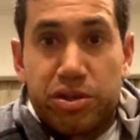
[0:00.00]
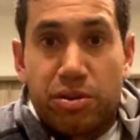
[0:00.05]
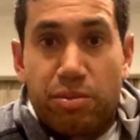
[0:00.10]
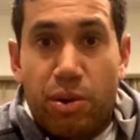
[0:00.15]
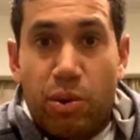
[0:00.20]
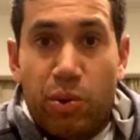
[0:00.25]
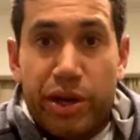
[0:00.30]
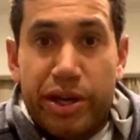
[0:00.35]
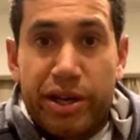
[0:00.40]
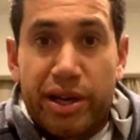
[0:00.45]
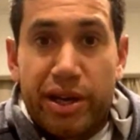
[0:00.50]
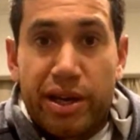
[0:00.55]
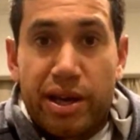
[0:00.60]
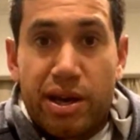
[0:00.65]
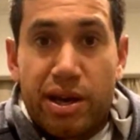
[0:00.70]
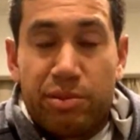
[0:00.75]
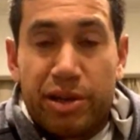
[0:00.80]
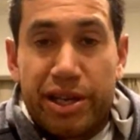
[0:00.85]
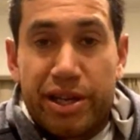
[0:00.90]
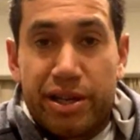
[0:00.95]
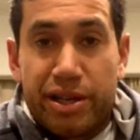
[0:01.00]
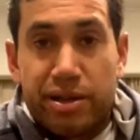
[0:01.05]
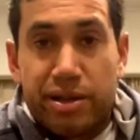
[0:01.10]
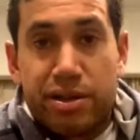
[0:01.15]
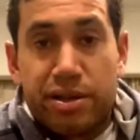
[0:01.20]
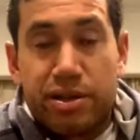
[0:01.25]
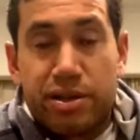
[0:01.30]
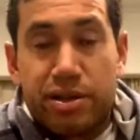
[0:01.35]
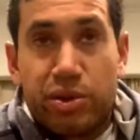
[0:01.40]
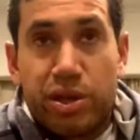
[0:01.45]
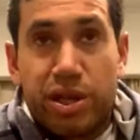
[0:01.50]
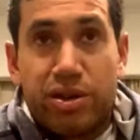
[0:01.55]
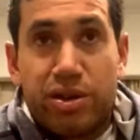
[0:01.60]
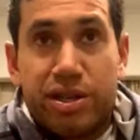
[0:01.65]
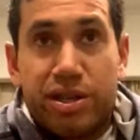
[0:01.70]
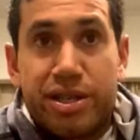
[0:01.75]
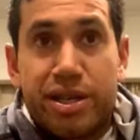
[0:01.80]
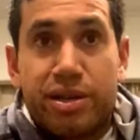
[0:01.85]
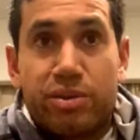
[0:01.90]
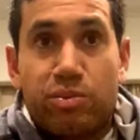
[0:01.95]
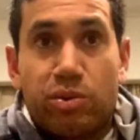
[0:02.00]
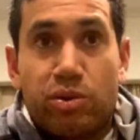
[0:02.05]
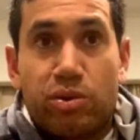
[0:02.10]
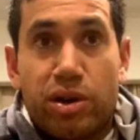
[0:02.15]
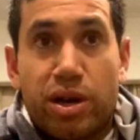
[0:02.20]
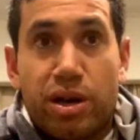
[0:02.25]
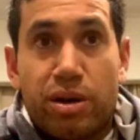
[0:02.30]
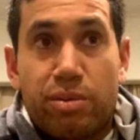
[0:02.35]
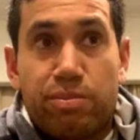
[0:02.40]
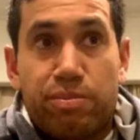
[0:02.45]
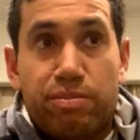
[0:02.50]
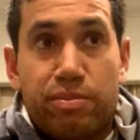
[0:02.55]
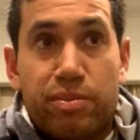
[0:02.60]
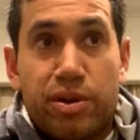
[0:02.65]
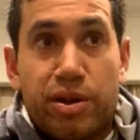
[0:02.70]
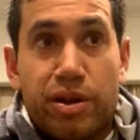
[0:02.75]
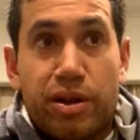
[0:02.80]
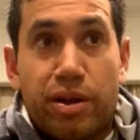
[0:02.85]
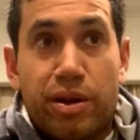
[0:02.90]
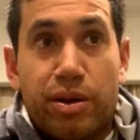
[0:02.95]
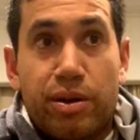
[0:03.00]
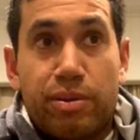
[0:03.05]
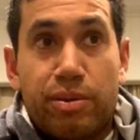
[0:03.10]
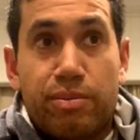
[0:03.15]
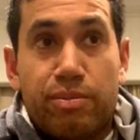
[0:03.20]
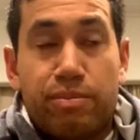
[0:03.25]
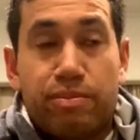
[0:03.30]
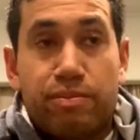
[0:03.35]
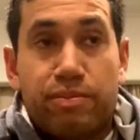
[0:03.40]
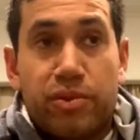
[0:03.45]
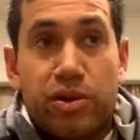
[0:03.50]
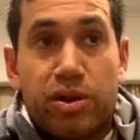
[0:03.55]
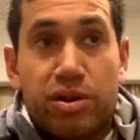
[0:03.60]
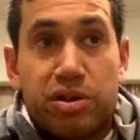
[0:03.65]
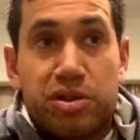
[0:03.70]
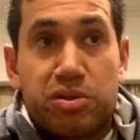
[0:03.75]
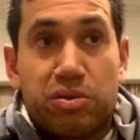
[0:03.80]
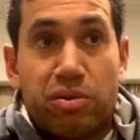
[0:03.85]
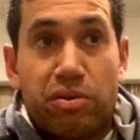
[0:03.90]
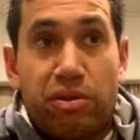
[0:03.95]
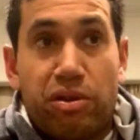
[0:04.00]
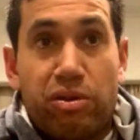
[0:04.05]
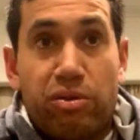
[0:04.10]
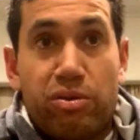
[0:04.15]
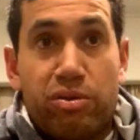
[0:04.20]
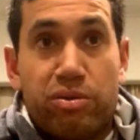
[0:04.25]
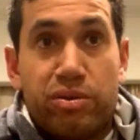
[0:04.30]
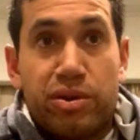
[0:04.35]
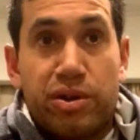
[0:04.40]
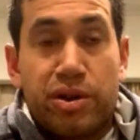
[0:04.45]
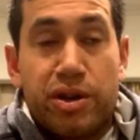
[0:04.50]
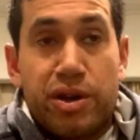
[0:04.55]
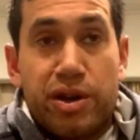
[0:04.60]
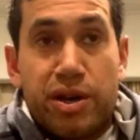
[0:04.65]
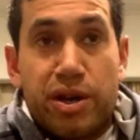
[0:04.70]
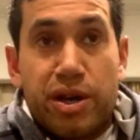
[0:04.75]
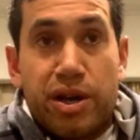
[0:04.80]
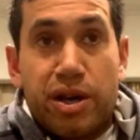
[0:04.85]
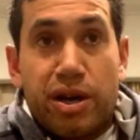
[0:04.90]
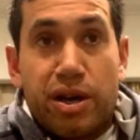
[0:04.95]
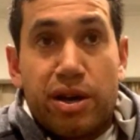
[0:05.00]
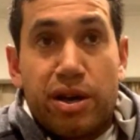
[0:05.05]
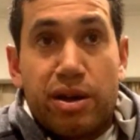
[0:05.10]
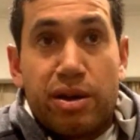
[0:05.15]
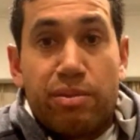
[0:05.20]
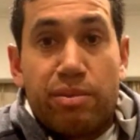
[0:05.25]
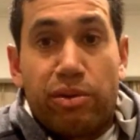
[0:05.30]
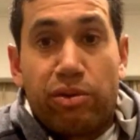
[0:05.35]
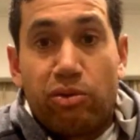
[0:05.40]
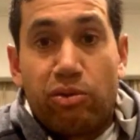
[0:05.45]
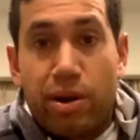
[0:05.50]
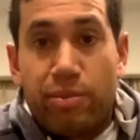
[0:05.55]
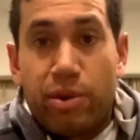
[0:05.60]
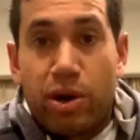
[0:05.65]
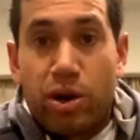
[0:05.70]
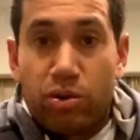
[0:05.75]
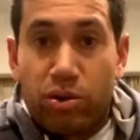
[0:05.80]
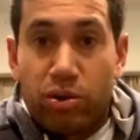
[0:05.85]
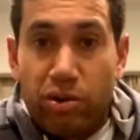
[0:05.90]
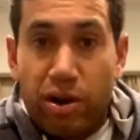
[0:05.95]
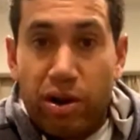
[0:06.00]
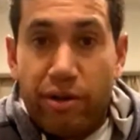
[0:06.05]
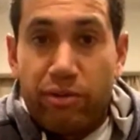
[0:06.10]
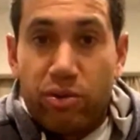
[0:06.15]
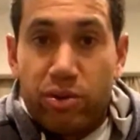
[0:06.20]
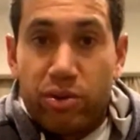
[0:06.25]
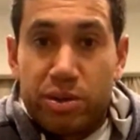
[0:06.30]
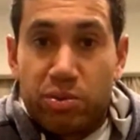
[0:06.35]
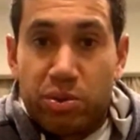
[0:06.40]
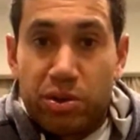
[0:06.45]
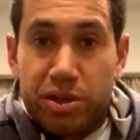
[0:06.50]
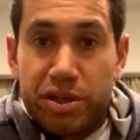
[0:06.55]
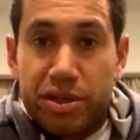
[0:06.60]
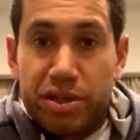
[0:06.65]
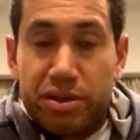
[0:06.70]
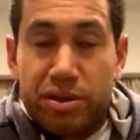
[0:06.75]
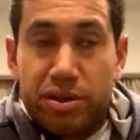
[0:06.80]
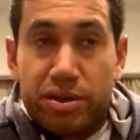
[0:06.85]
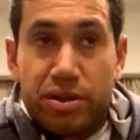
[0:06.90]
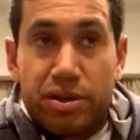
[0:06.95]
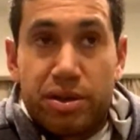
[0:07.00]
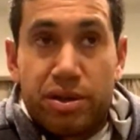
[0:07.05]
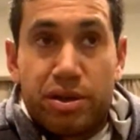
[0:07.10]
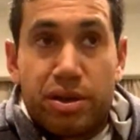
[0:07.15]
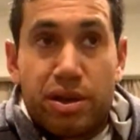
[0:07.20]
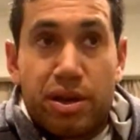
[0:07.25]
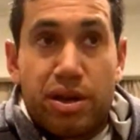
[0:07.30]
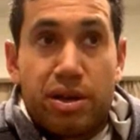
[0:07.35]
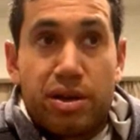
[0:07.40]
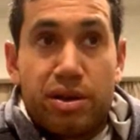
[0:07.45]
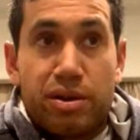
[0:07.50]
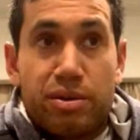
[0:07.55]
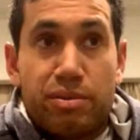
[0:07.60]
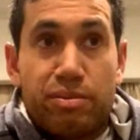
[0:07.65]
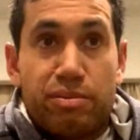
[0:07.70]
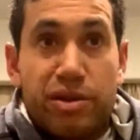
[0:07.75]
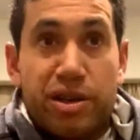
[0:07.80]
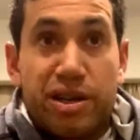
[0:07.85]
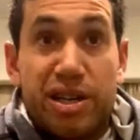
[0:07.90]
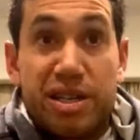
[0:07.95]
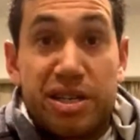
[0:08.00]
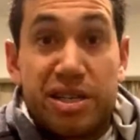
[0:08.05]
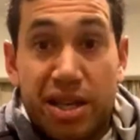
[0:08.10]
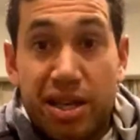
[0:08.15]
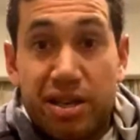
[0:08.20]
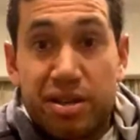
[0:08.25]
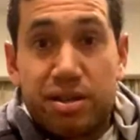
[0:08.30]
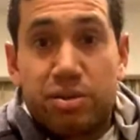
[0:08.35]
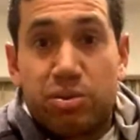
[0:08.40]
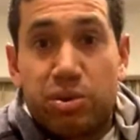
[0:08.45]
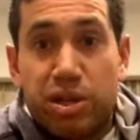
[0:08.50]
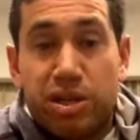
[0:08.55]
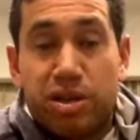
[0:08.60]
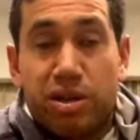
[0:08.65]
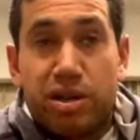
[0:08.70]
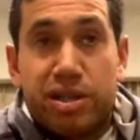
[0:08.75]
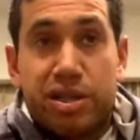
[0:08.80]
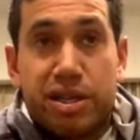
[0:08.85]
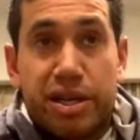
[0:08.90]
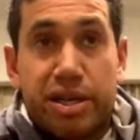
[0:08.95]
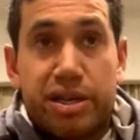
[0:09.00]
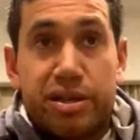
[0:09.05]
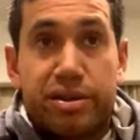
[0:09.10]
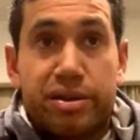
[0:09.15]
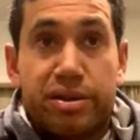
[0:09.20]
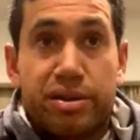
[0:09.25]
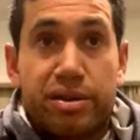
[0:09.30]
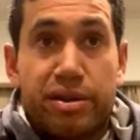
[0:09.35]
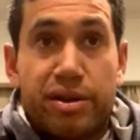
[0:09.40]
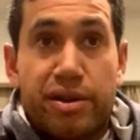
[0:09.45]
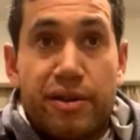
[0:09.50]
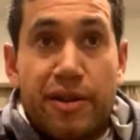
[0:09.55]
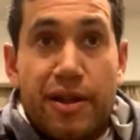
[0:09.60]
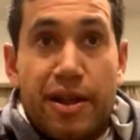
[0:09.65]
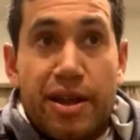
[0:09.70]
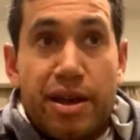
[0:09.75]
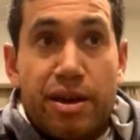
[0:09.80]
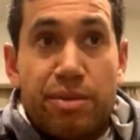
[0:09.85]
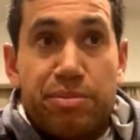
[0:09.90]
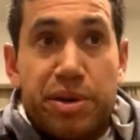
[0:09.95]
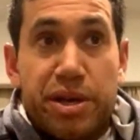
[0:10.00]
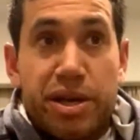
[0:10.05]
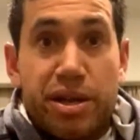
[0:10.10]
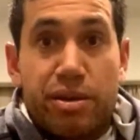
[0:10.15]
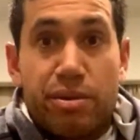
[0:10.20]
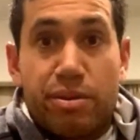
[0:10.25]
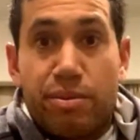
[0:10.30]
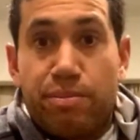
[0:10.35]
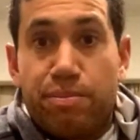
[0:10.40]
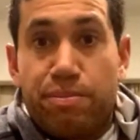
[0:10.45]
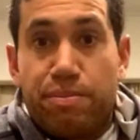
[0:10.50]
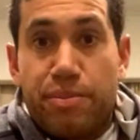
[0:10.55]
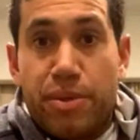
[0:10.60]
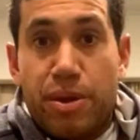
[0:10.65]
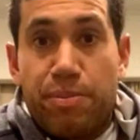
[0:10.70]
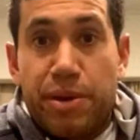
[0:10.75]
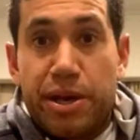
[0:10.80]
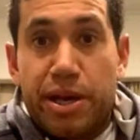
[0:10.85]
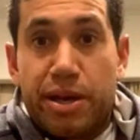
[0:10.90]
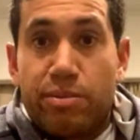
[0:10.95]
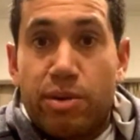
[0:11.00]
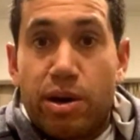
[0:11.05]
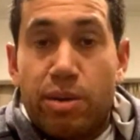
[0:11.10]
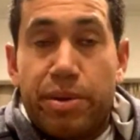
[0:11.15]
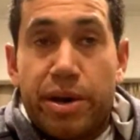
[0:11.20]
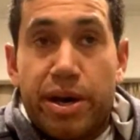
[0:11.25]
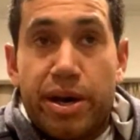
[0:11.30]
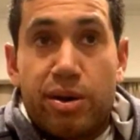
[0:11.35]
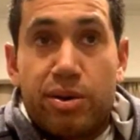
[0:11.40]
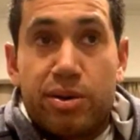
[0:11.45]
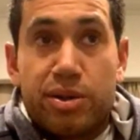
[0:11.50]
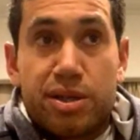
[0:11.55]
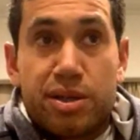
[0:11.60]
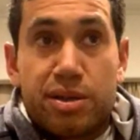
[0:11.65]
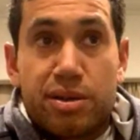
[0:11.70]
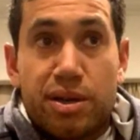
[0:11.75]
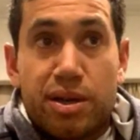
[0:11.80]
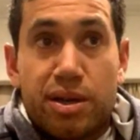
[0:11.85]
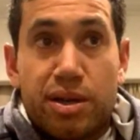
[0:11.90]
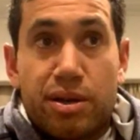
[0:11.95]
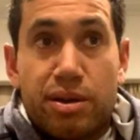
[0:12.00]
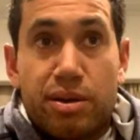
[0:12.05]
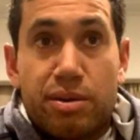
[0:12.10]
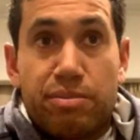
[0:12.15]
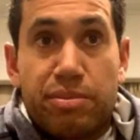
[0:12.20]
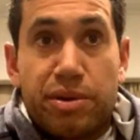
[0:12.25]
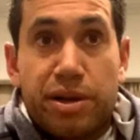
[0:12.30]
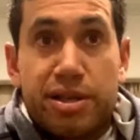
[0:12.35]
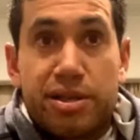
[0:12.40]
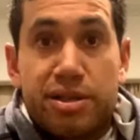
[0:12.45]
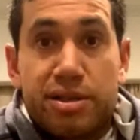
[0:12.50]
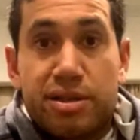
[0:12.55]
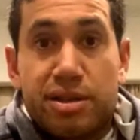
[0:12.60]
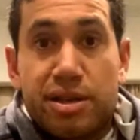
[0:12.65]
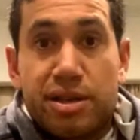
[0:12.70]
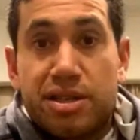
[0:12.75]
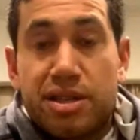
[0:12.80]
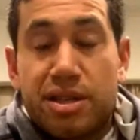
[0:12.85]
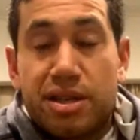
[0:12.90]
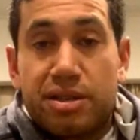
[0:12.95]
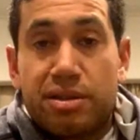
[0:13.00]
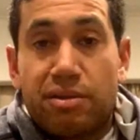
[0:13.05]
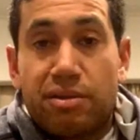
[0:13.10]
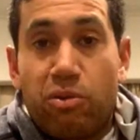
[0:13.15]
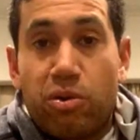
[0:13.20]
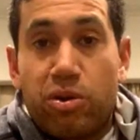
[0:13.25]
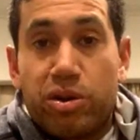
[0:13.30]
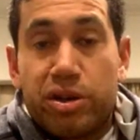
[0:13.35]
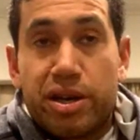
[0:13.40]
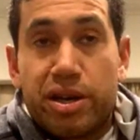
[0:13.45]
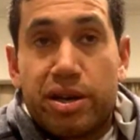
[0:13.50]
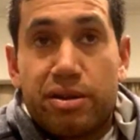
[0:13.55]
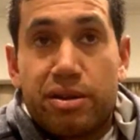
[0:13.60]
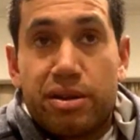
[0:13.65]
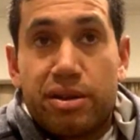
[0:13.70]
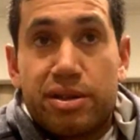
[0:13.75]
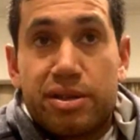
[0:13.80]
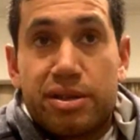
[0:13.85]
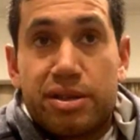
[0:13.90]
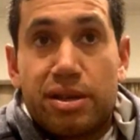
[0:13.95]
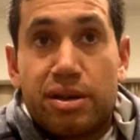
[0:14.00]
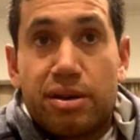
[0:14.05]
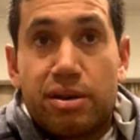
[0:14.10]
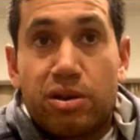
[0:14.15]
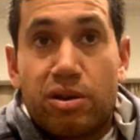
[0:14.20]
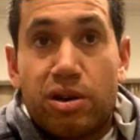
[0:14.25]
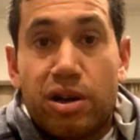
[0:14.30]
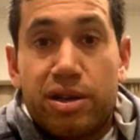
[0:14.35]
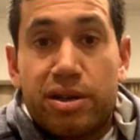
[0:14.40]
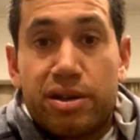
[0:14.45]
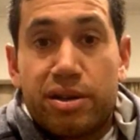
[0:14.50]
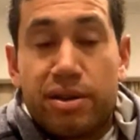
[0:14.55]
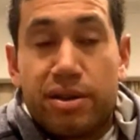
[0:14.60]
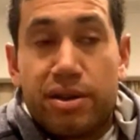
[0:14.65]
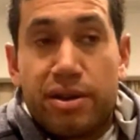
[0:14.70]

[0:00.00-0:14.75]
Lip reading: on my one-day game leading into the 2019 World Cup. I sort of thought throughout my whole career I've always wanted to at least get to 2019 and be at the peak of my powers. But as things have worked out, that cricket,